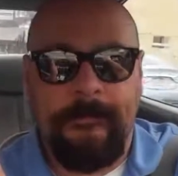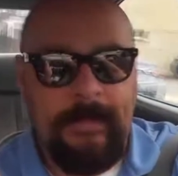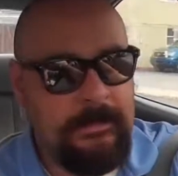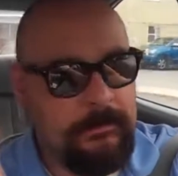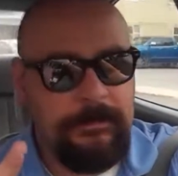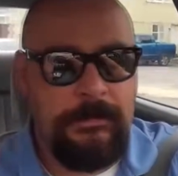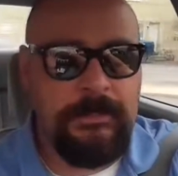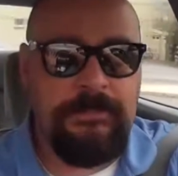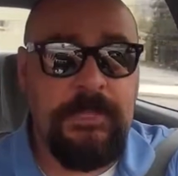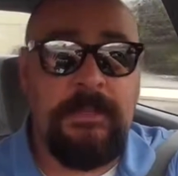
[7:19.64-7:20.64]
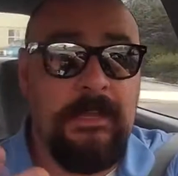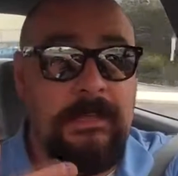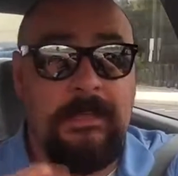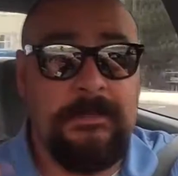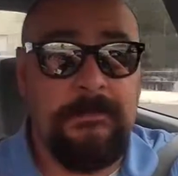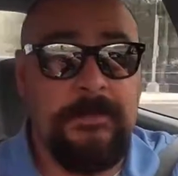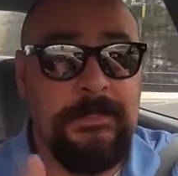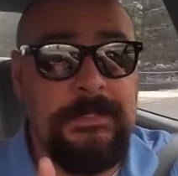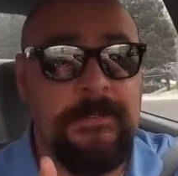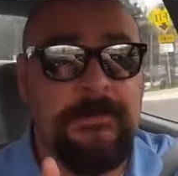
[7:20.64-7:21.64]
that's what's on the agenda. I can get some
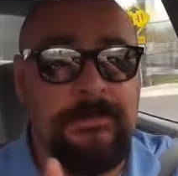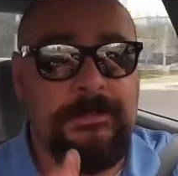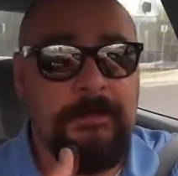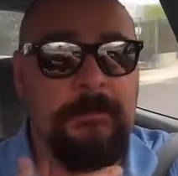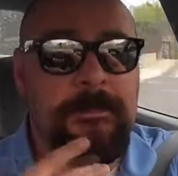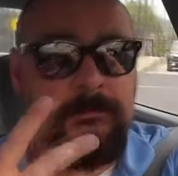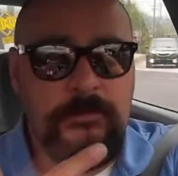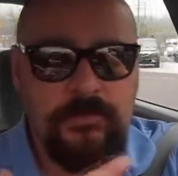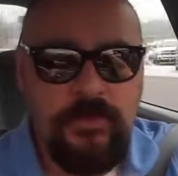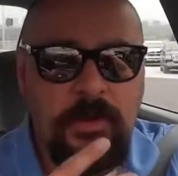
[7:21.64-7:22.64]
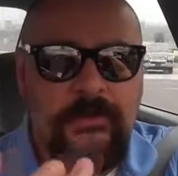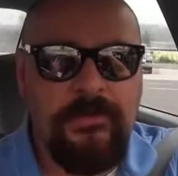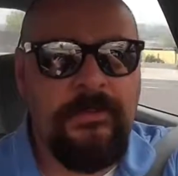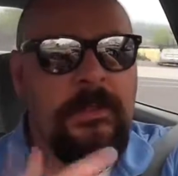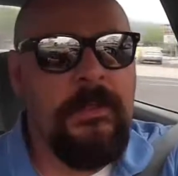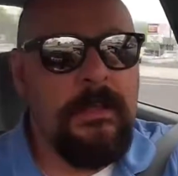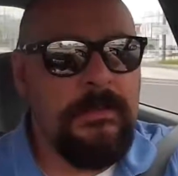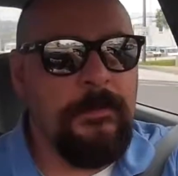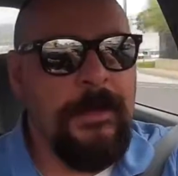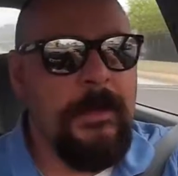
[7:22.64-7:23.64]
good deals and maybe some new shirts
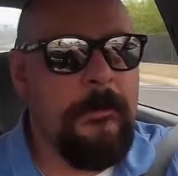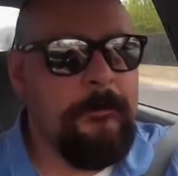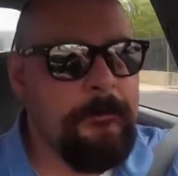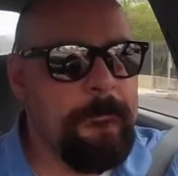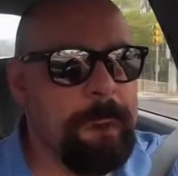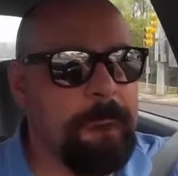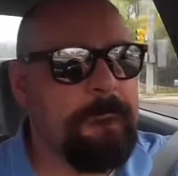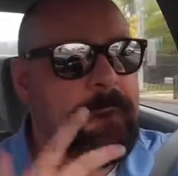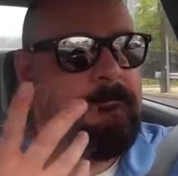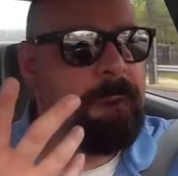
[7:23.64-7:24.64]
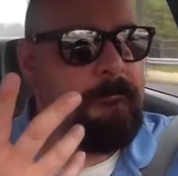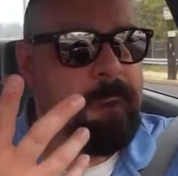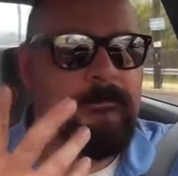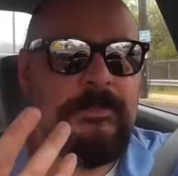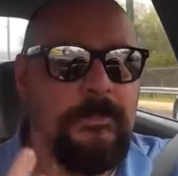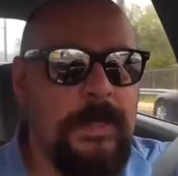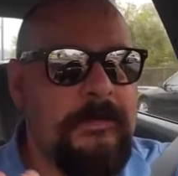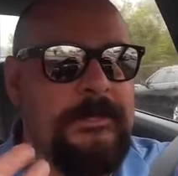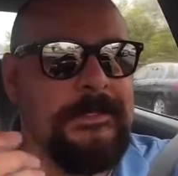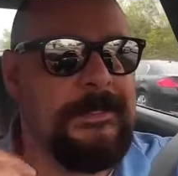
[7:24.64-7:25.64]
as well. So we'll
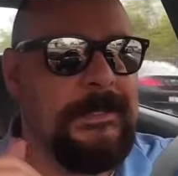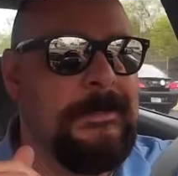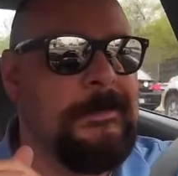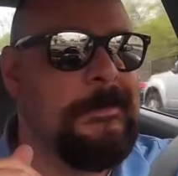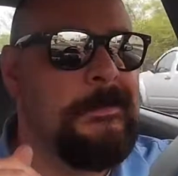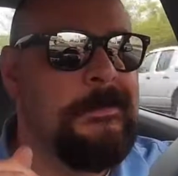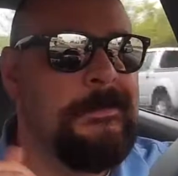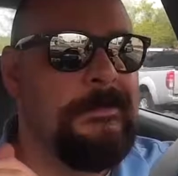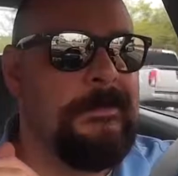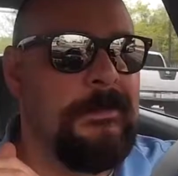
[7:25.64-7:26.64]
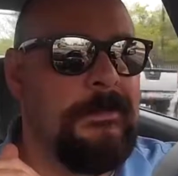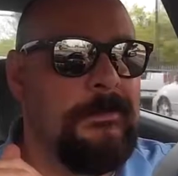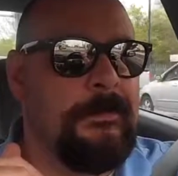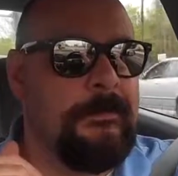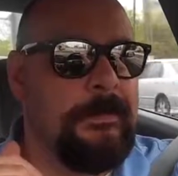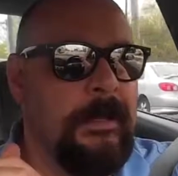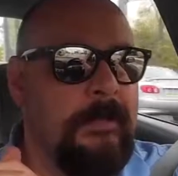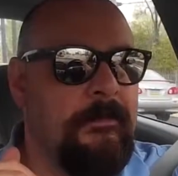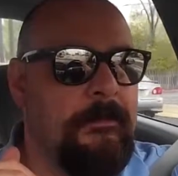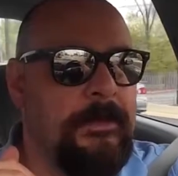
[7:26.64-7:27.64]
have to see. So, okay,
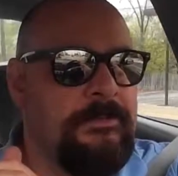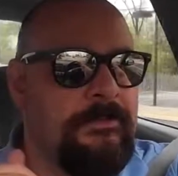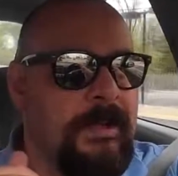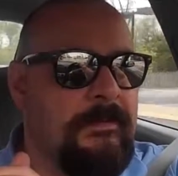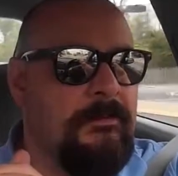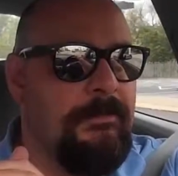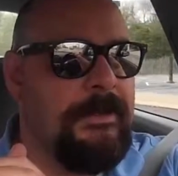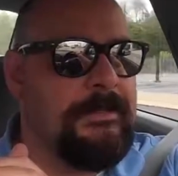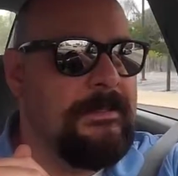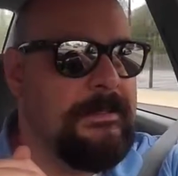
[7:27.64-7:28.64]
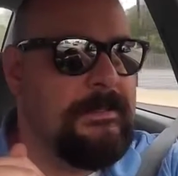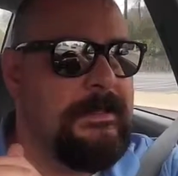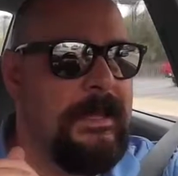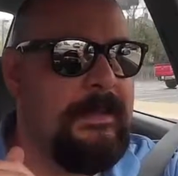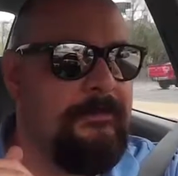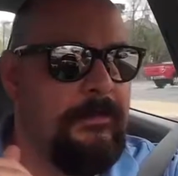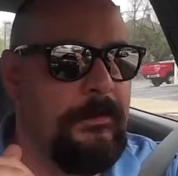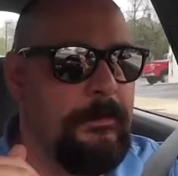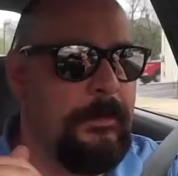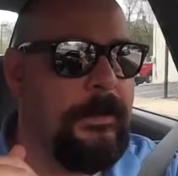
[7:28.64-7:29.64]
everybody's driving crazily today
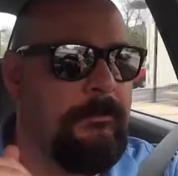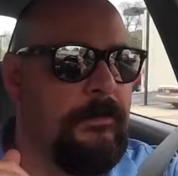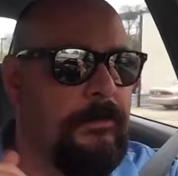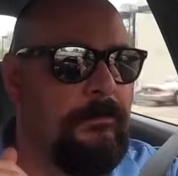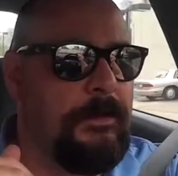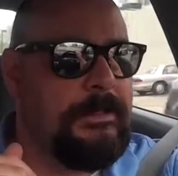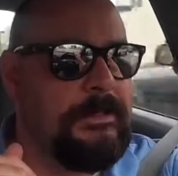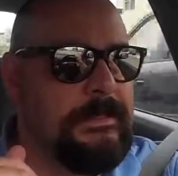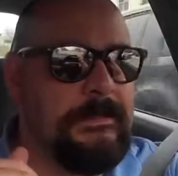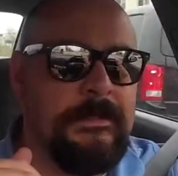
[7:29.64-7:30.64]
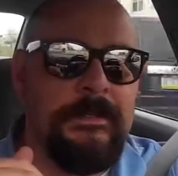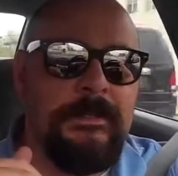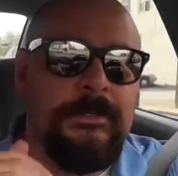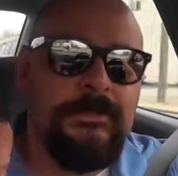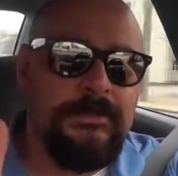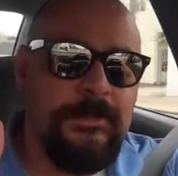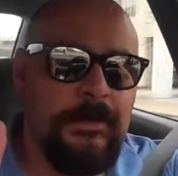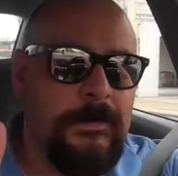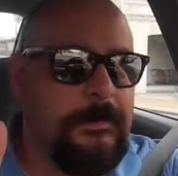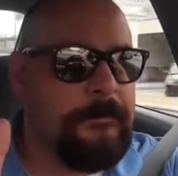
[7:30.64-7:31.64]
for whatever reason.
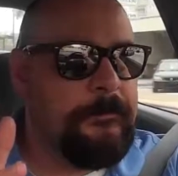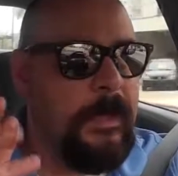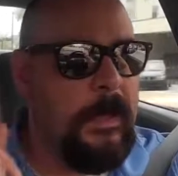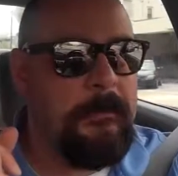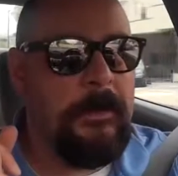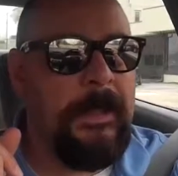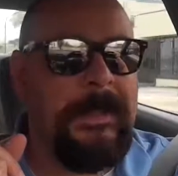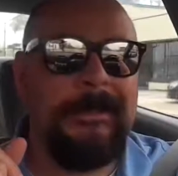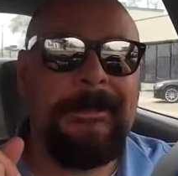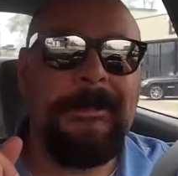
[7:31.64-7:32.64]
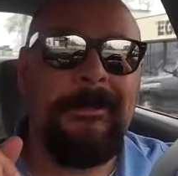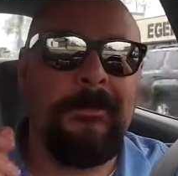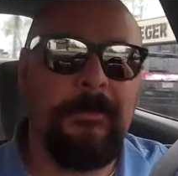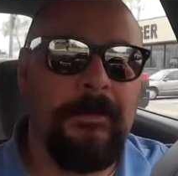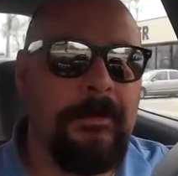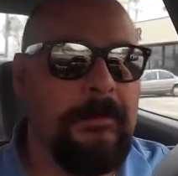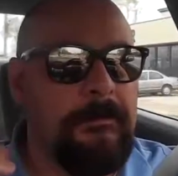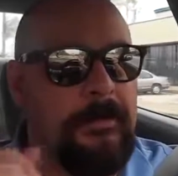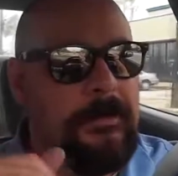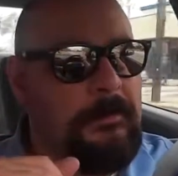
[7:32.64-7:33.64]
So, I'm going to end it here. I'm going to
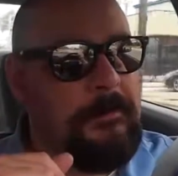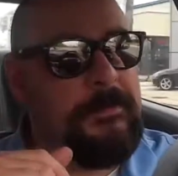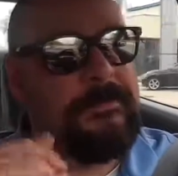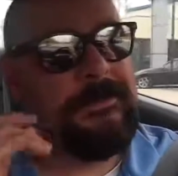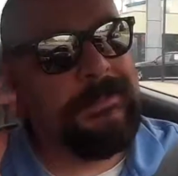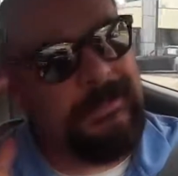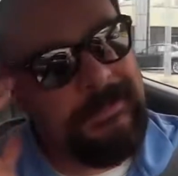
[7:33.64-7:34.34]
put on my music